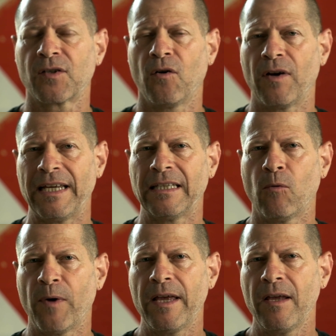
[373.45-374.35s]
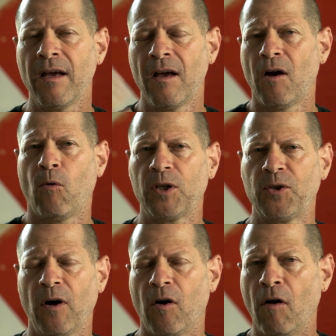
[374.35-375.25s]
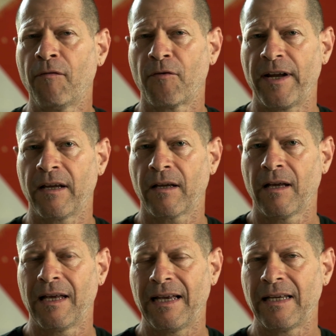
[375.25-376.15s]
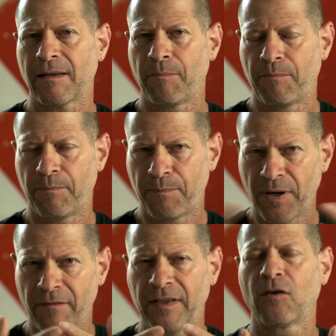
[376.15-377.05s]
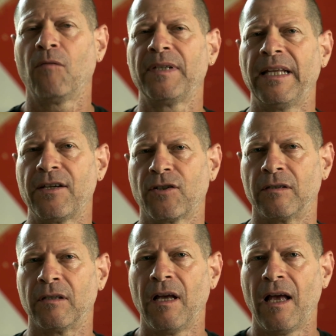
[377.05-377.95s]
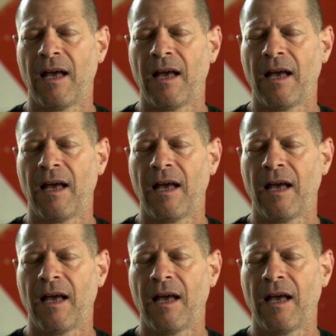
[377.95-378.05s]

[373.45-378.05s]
So in a way, what you're offering is a perfect combination.